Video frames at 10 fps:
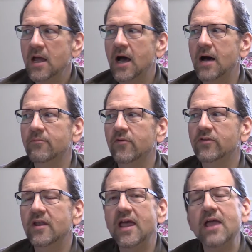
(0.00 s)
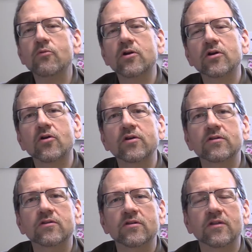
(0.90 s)
Um, today we're going
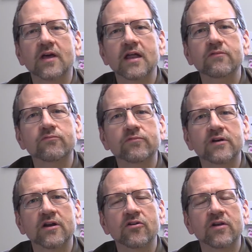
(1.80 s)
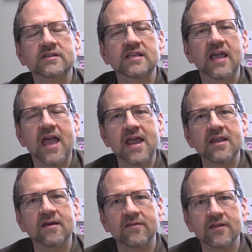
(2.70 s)
to, to the kind of uh, known as the
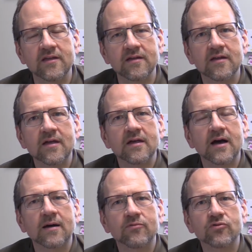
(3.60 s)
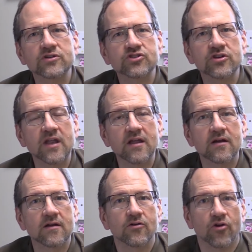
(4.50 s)
end of the um, Christian
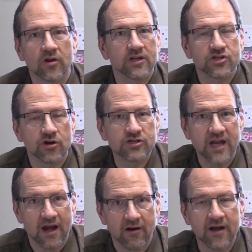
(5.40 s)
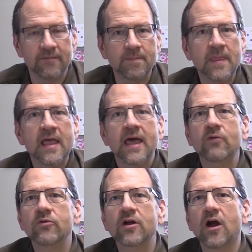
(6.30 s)
early church era,
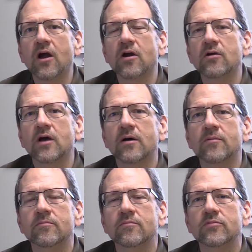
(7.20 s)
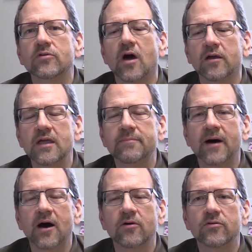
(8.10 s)
and we are um, talking
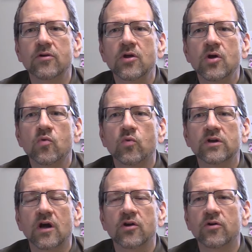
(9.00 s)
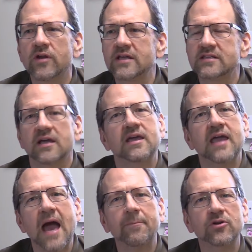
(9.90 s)
about what are known as the
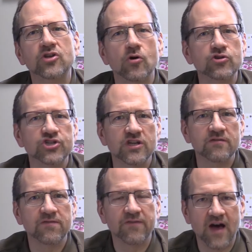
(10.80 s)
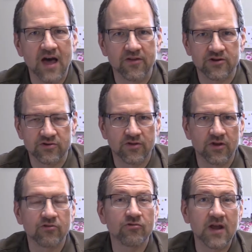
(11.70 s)
Cappadocian Fathers, or the
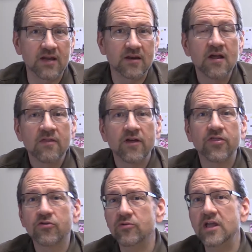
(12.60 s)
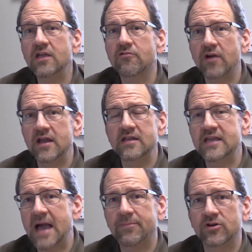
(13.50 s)
great, the three great
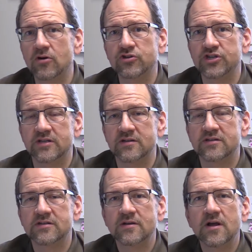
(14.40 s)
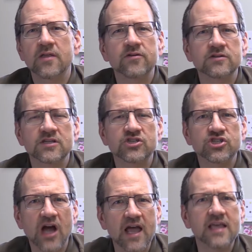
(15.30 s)
Cappadocians. There's these
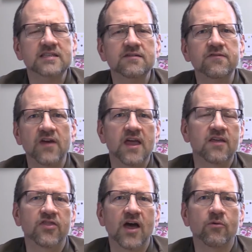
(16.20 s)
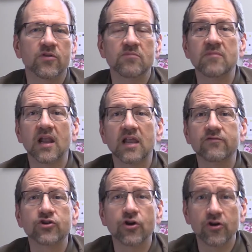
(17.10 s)
giants of faith that were in the middle
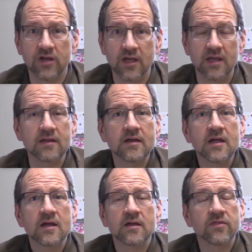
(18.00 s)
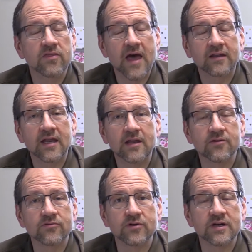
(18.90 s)
of Turkey, and that day it
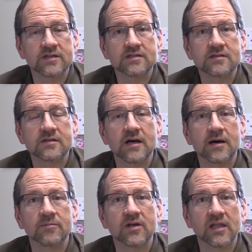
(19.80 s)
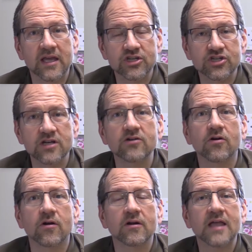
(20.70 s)
was um, Galatia
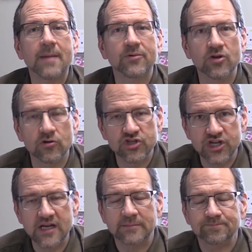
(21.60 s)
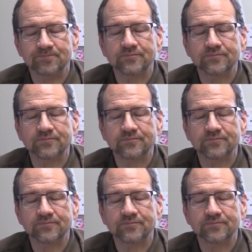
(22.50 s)
or Cappadocia,